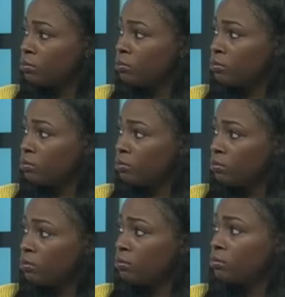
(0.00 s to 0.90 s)

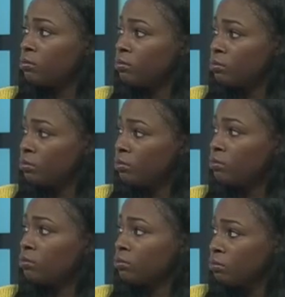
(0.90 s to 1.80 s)

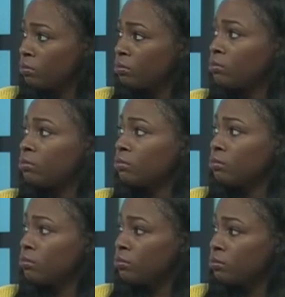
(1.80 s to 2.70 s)

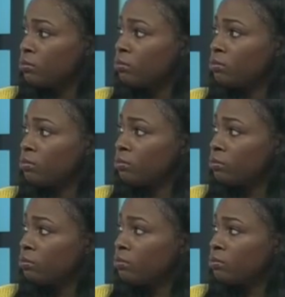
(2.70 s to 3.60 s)

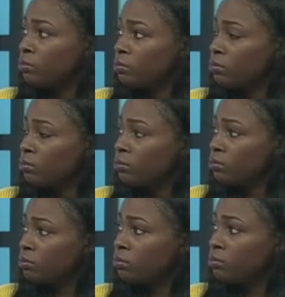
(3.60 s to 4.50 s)

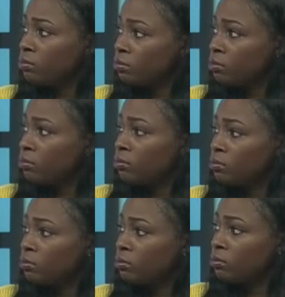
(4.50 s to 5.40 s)

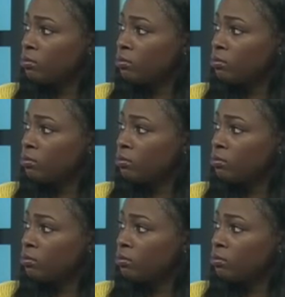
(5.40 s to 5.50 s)
This person isn't speaking.